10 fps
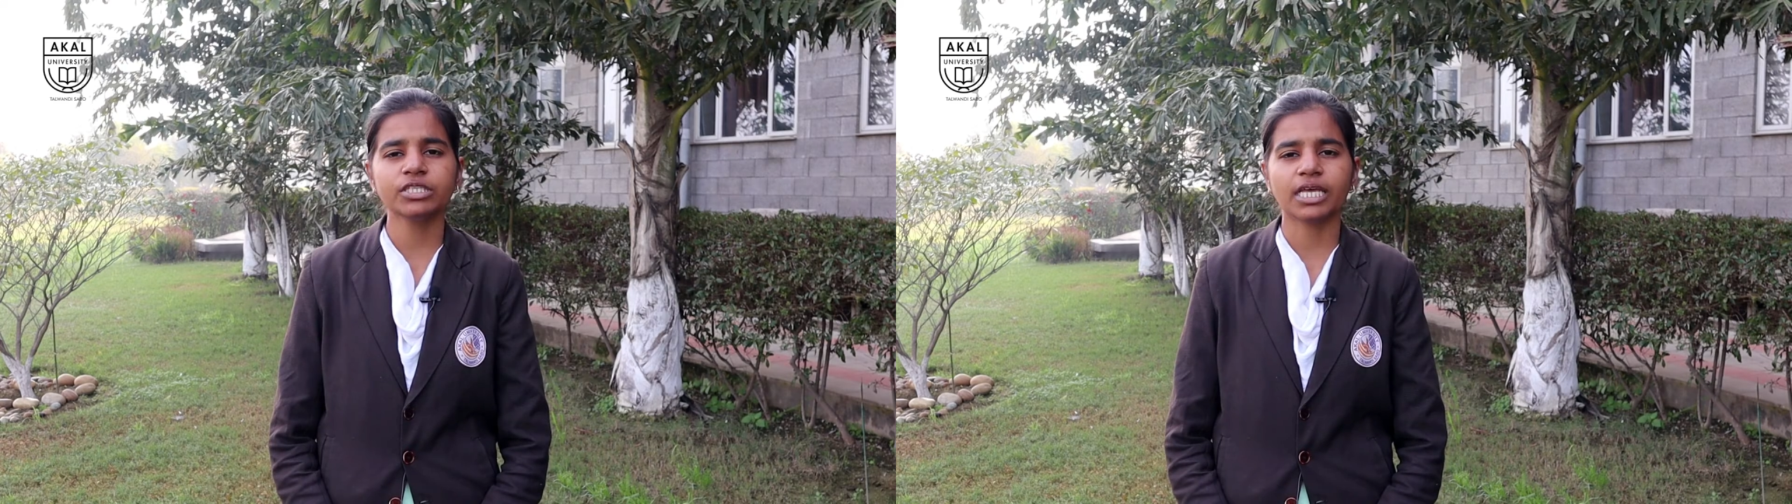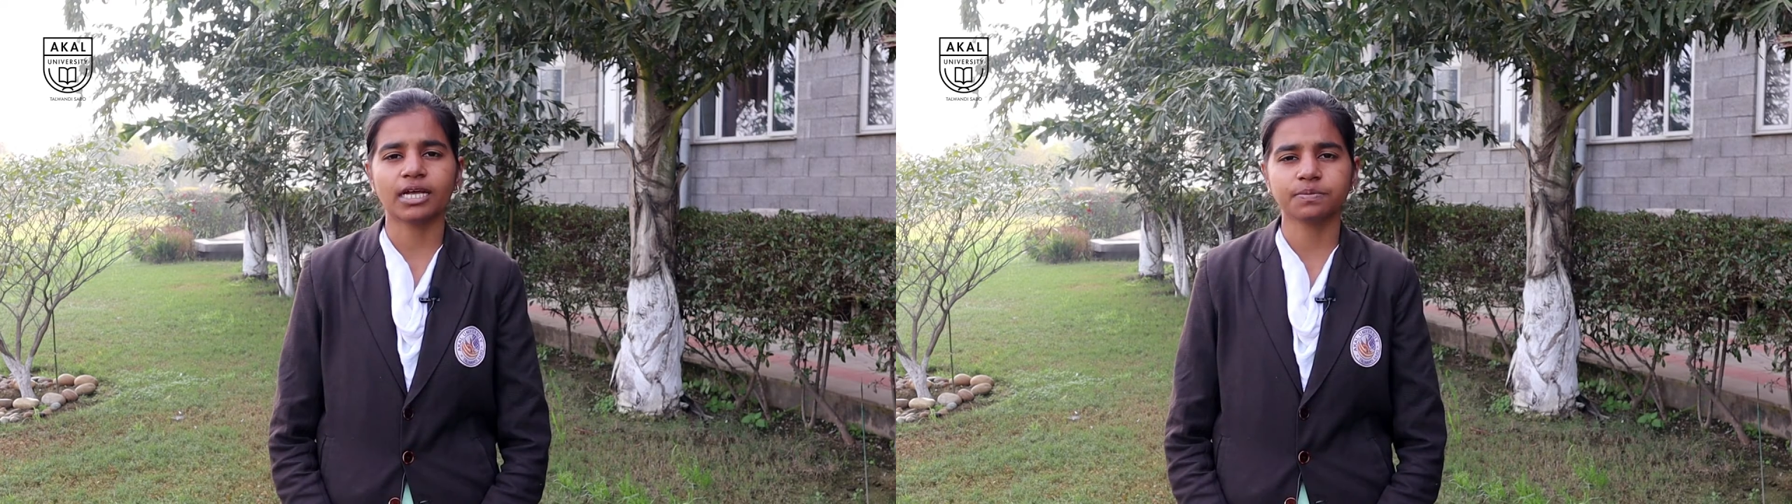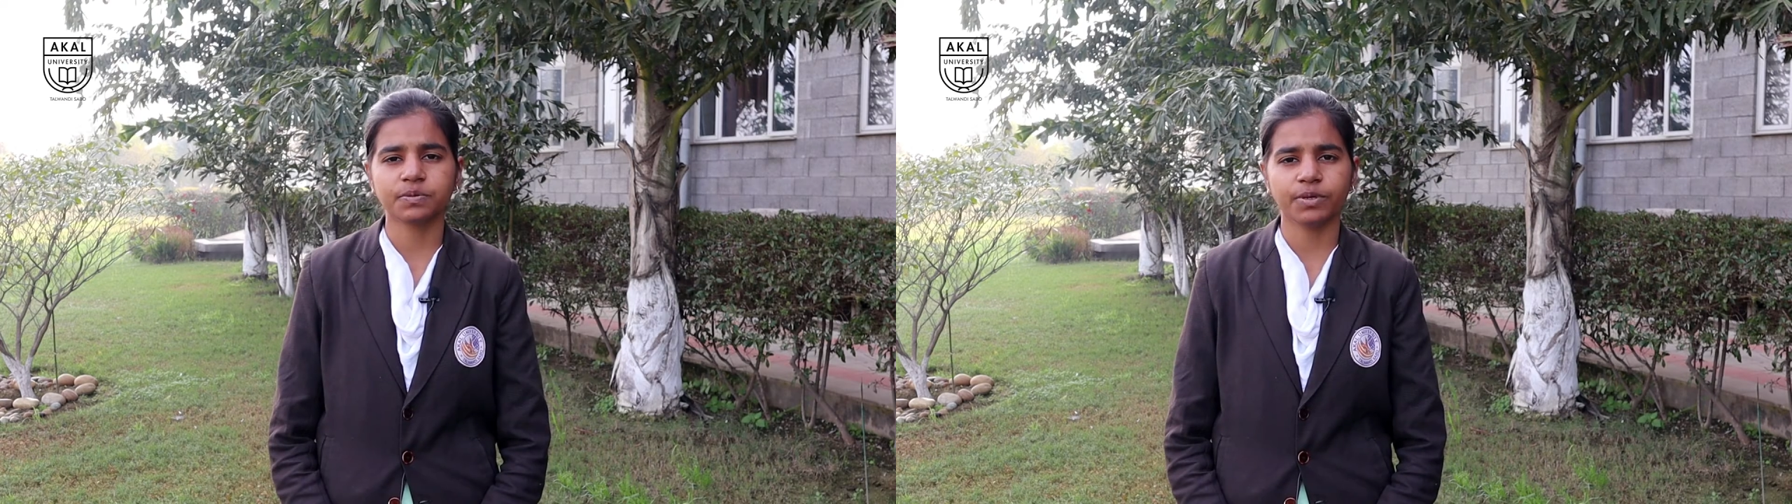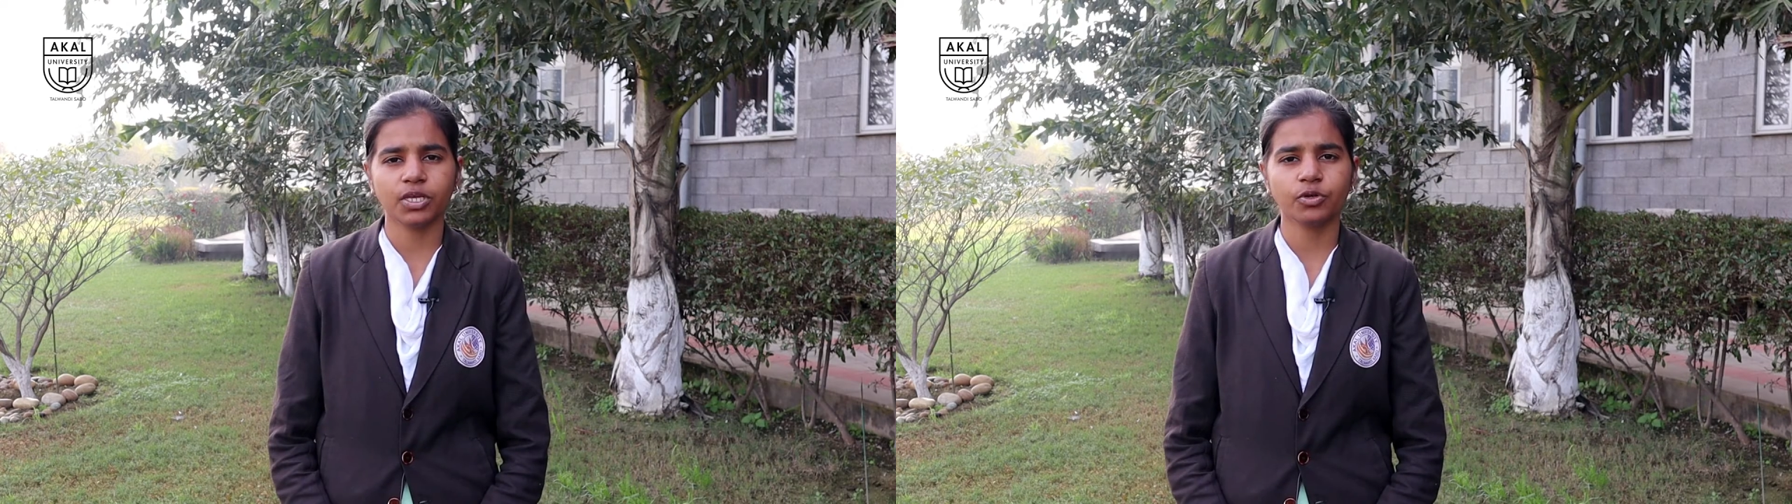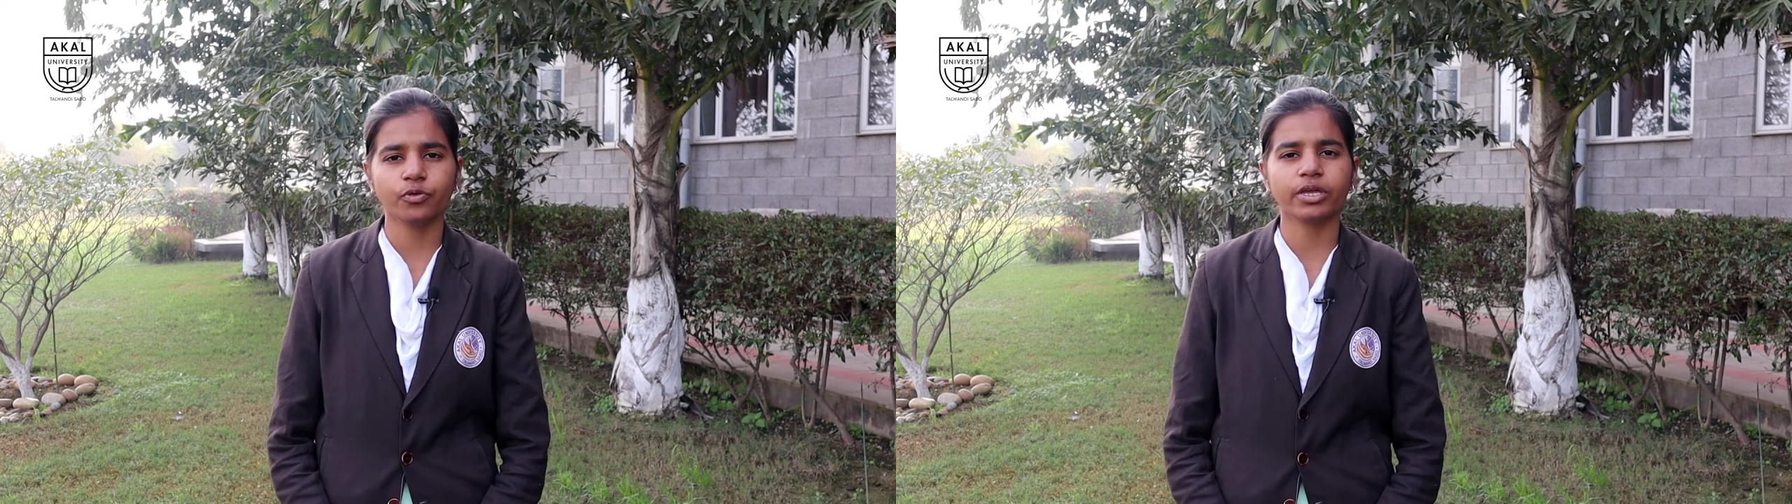which helps
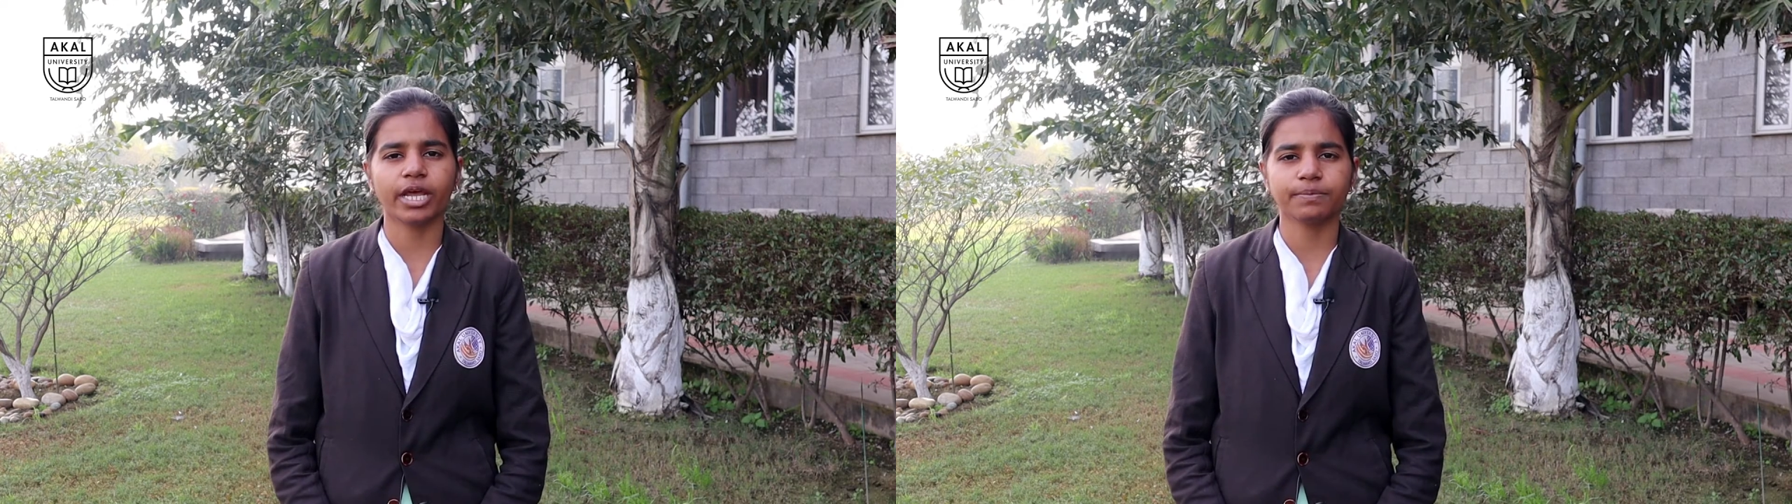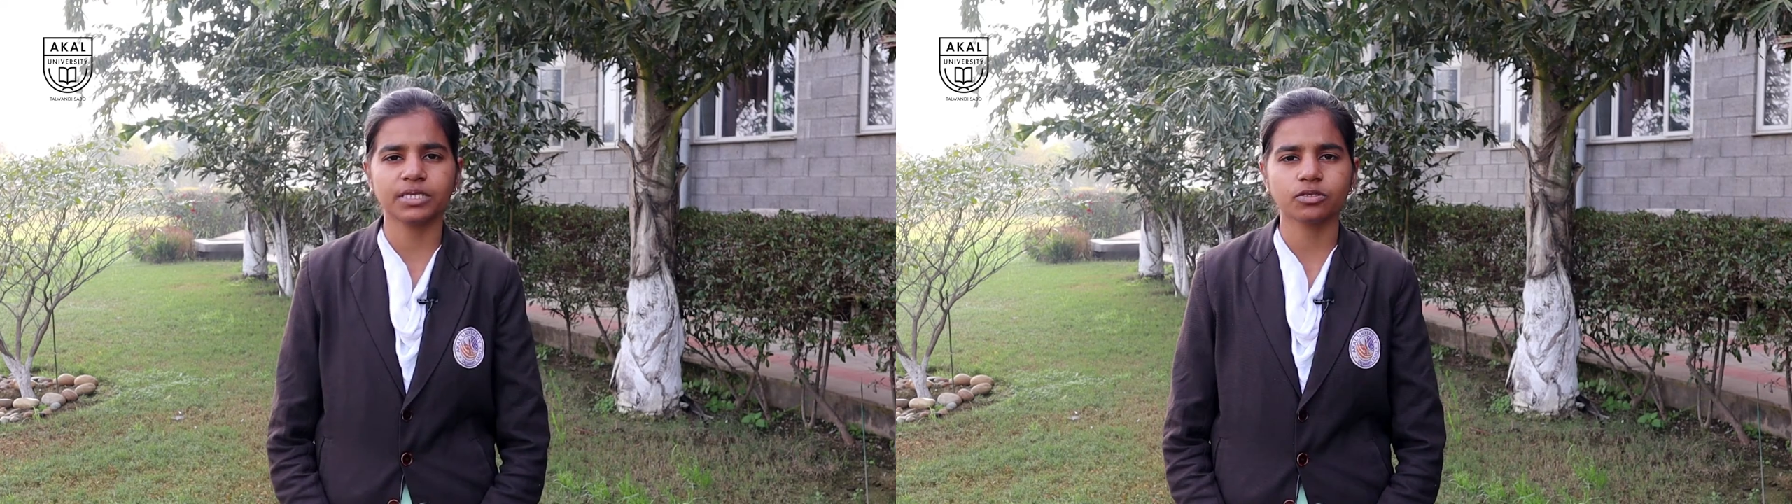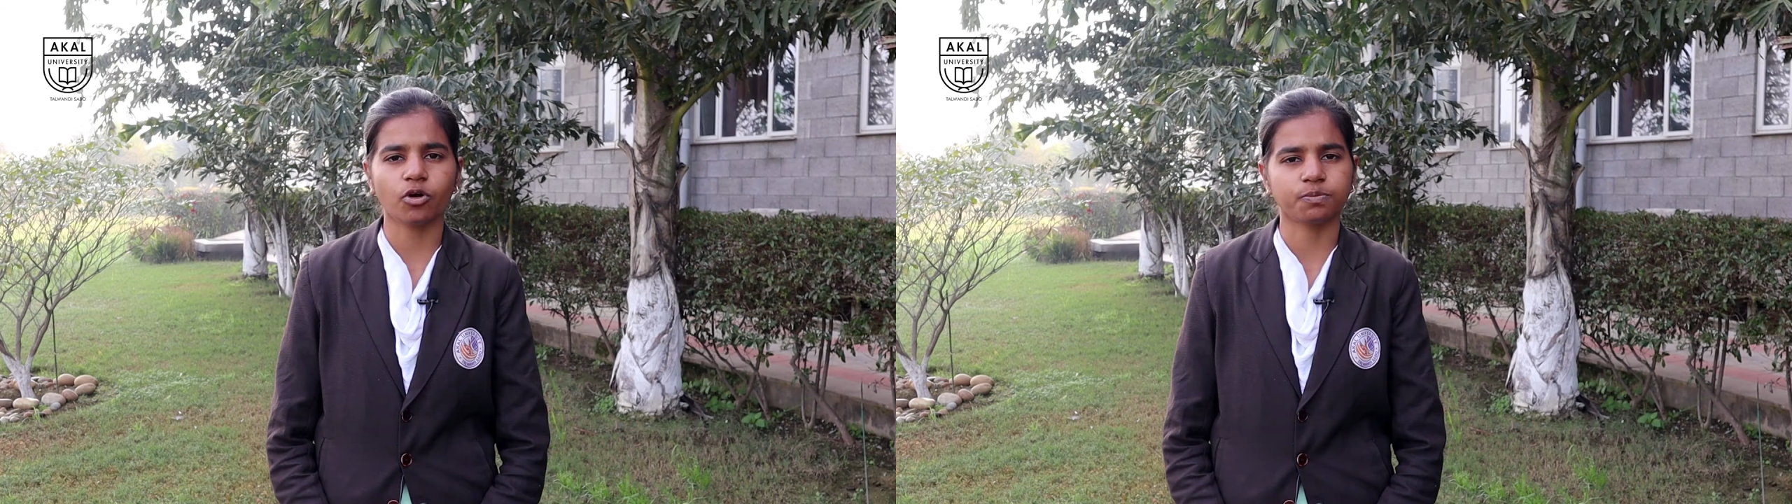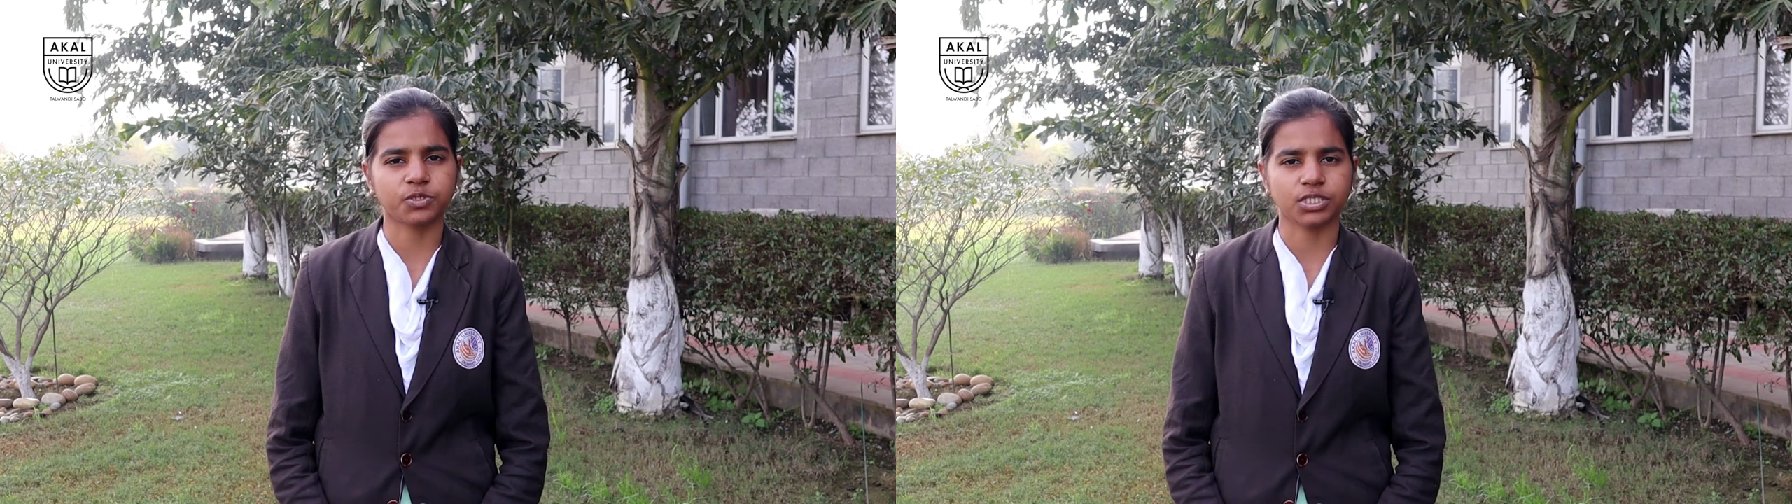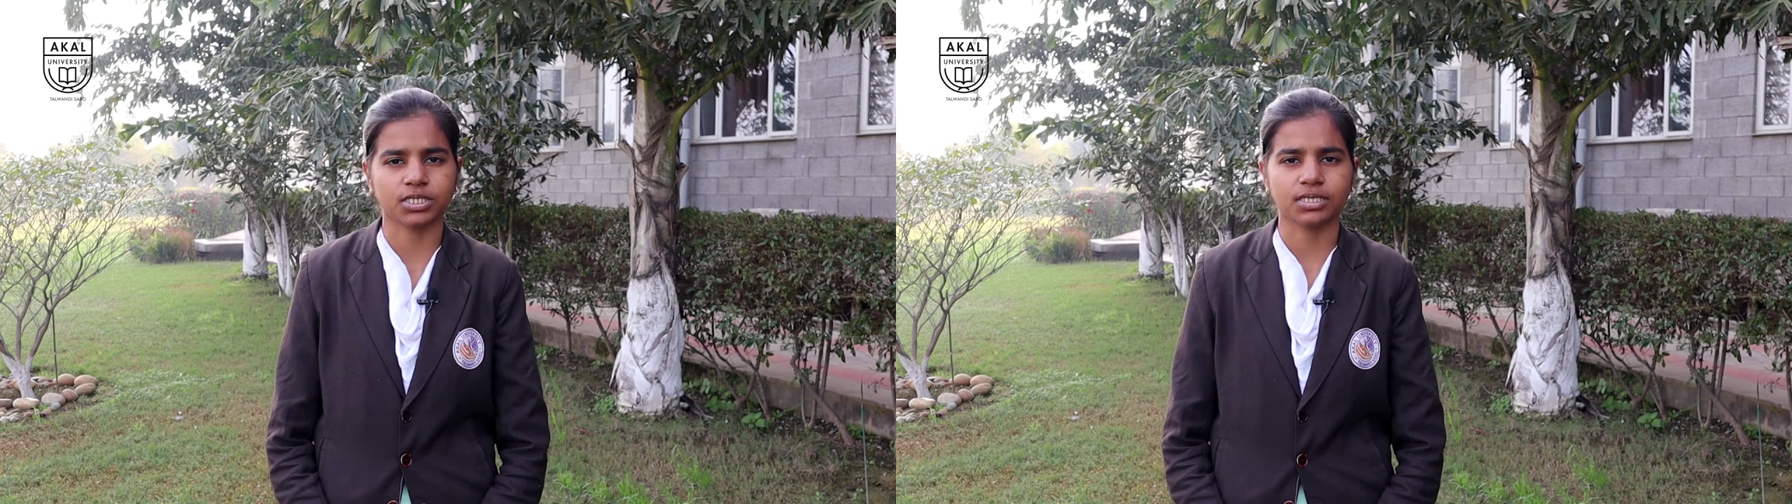me to grab this
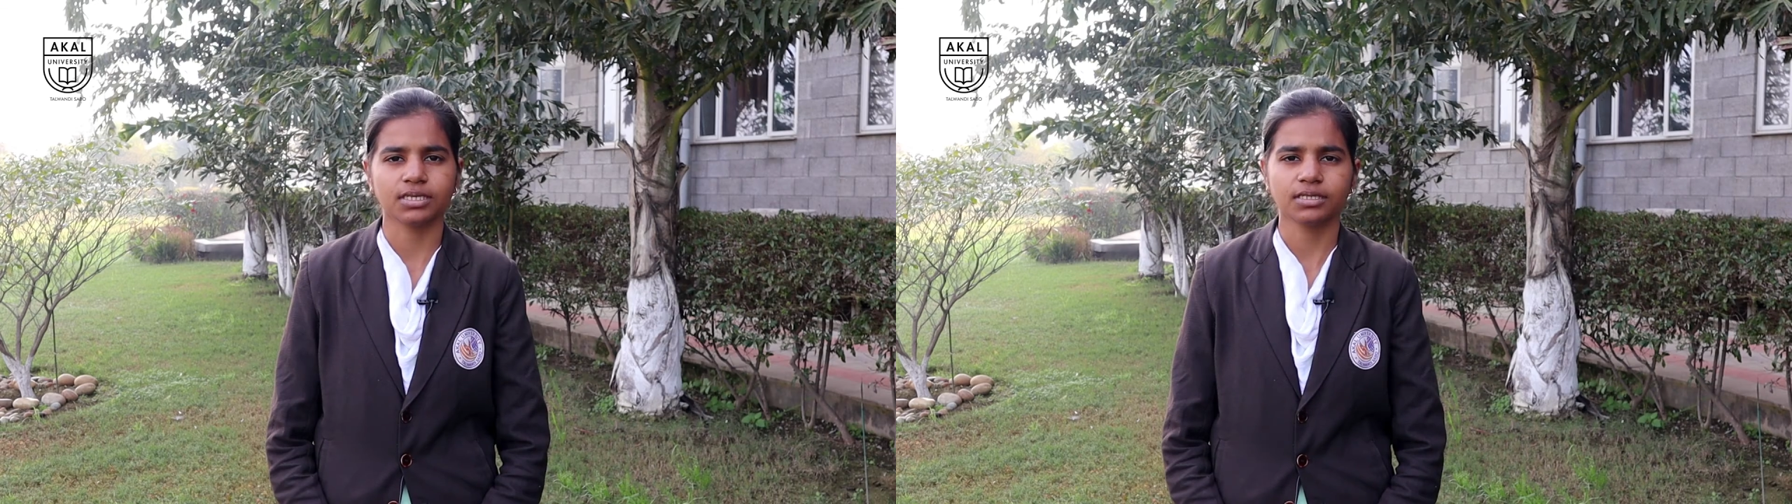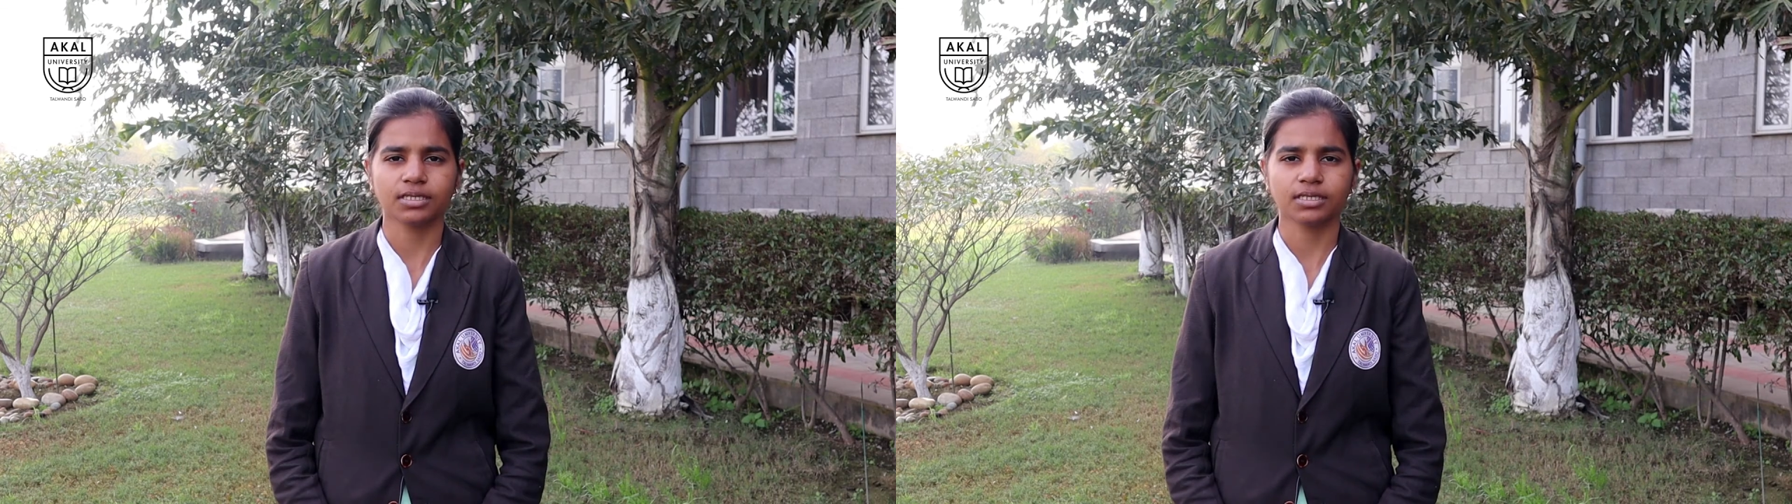opportunity.